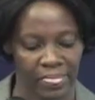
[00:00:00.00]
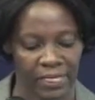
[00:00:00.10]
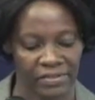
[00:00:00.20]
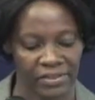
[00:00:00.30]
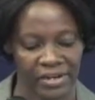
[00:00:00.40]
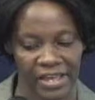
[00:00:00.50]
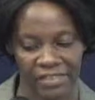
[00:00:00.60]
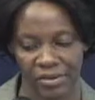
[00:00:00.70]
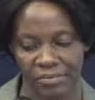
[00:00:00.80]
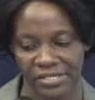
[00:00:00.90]
And then
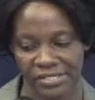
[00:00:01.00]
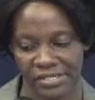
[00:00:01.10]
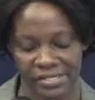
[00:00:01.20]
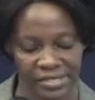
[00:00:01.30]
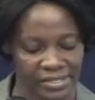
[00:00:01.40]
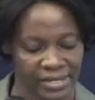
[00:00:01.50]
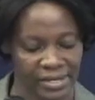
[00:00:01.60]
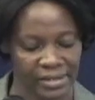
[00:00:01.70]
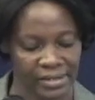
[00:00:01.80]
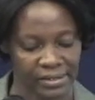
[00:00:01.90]
other measures
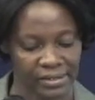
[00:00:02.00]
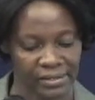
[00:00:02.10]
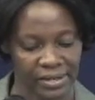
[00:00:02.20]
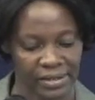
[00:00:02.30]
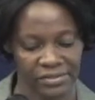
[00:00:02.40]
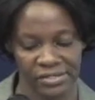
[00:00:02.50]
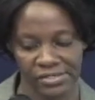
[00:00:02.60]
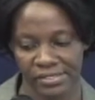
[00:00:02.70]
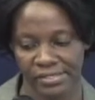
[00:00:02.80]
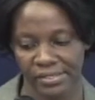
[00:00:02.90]
that
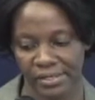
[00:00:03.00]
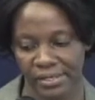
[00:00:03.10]
these